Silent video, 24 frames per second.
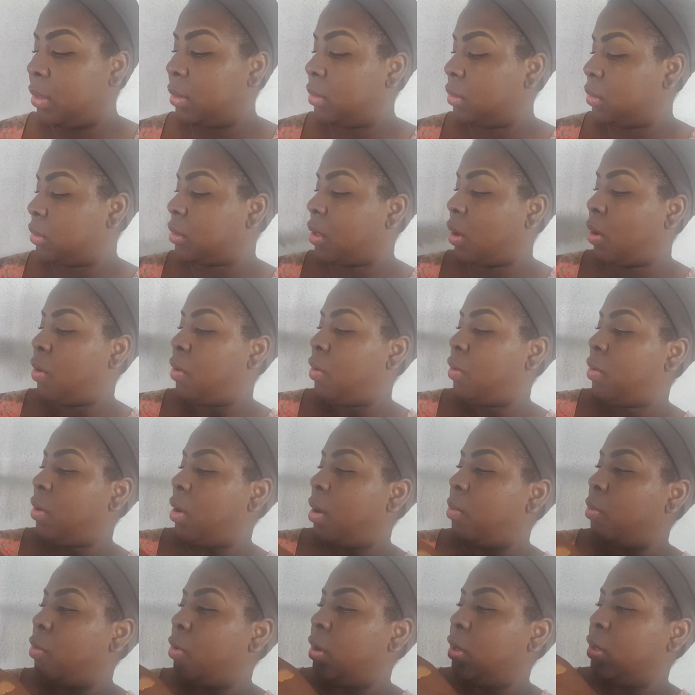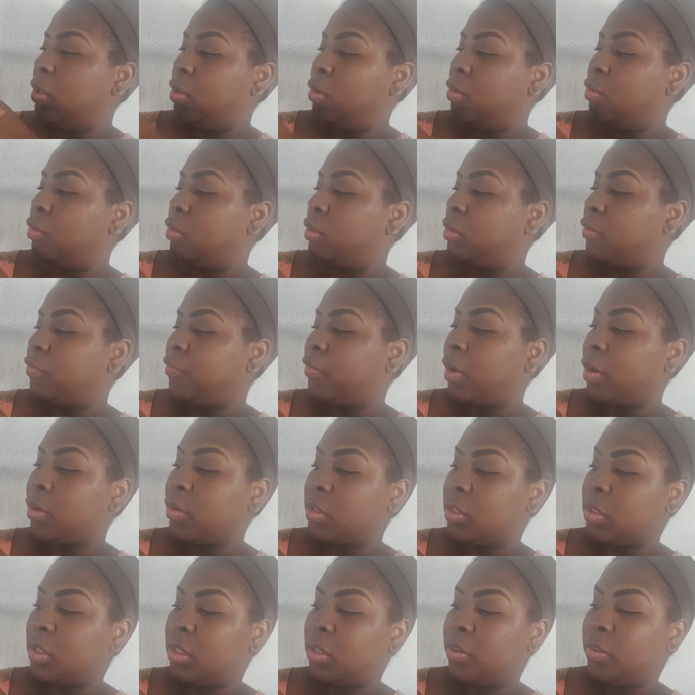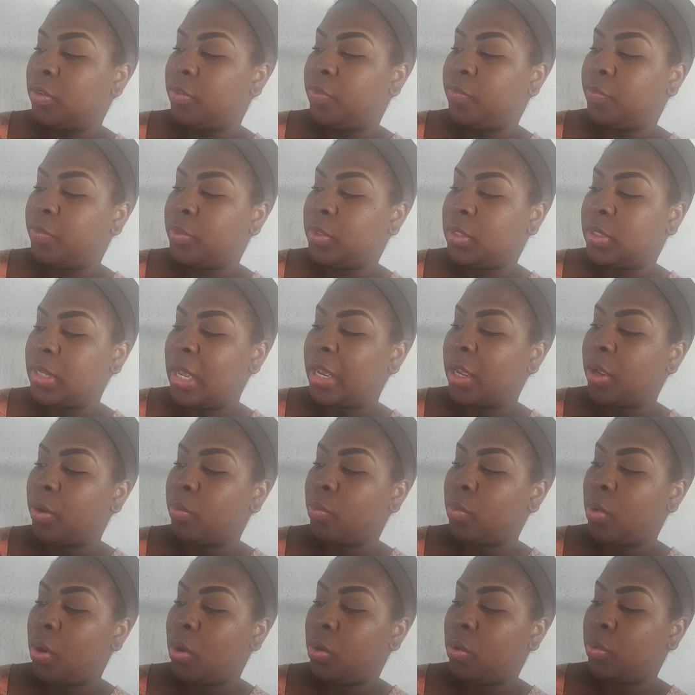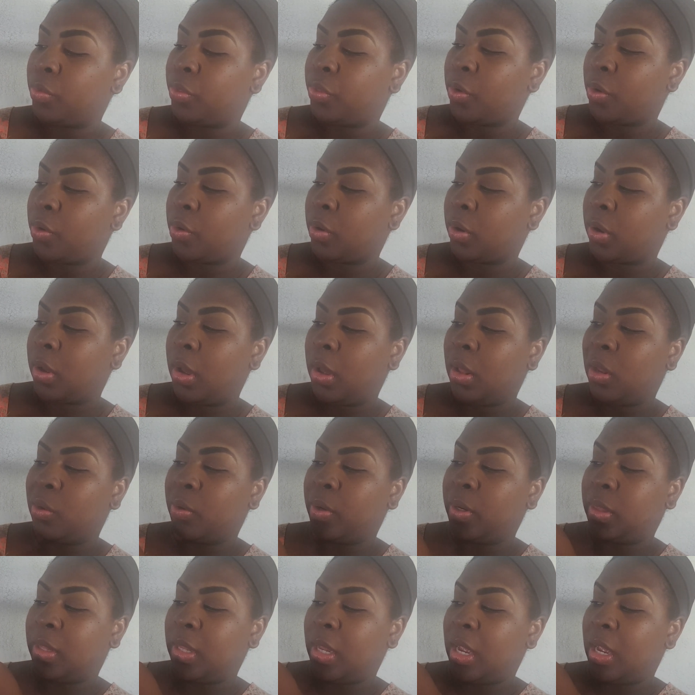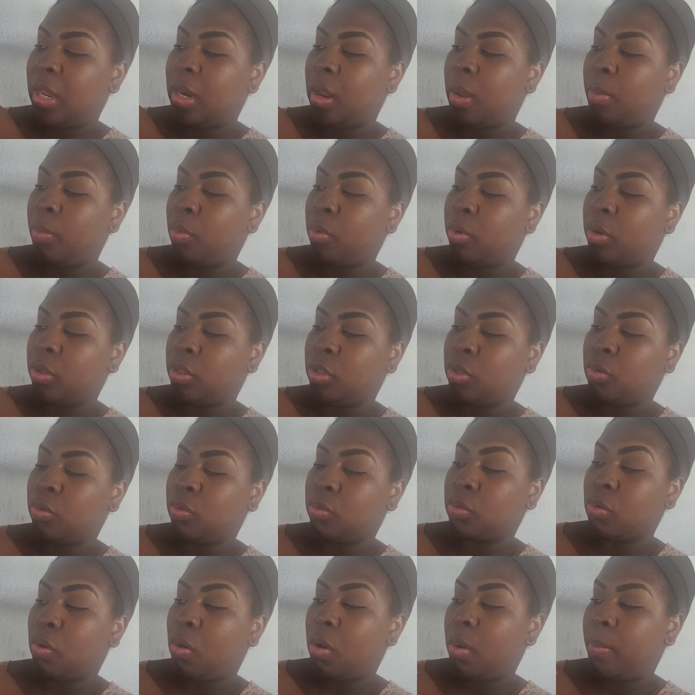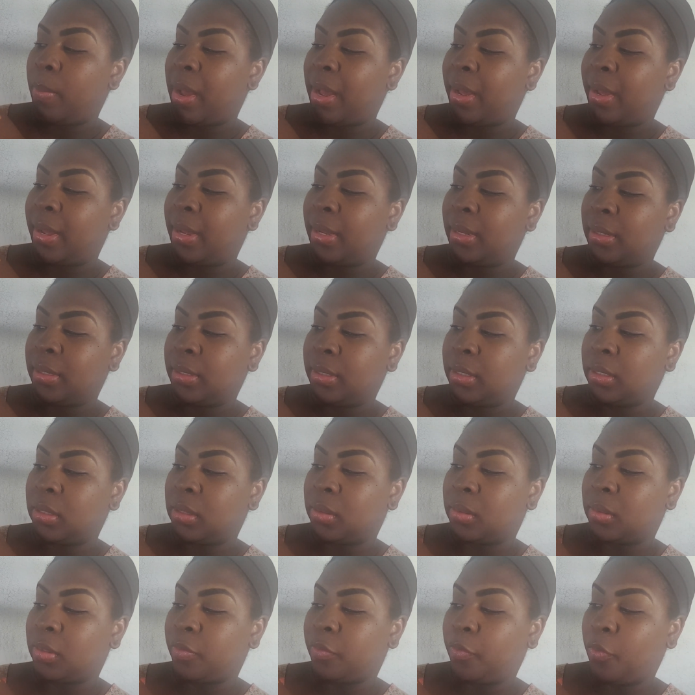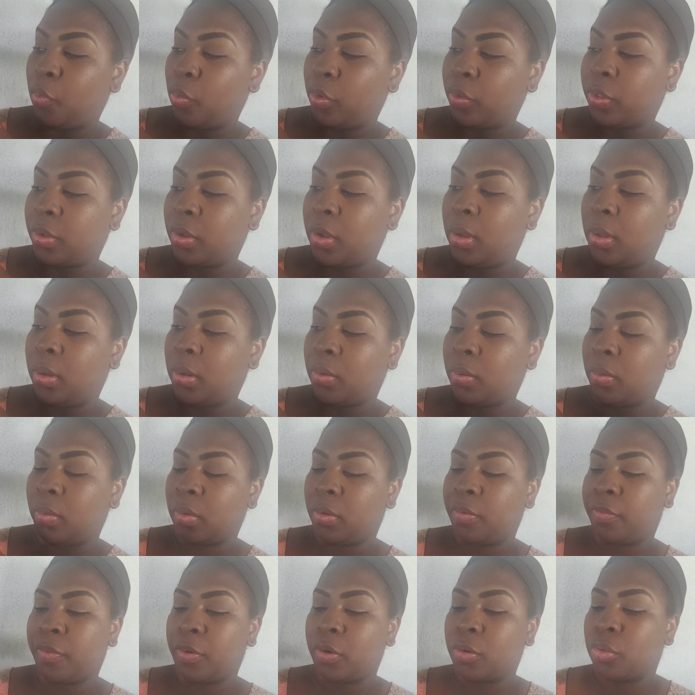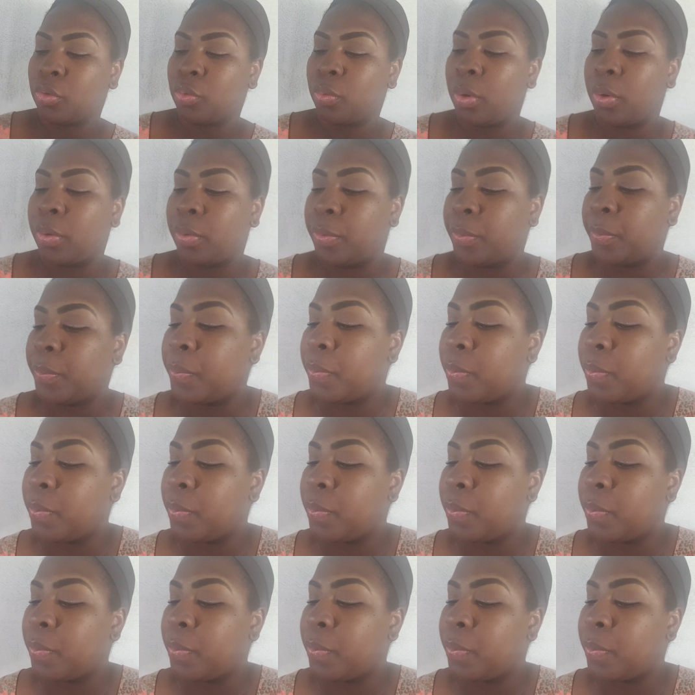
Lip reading: so I'm going to use first the second row, third color, and then I'm going to use on my eyelid the fourth color on the first row.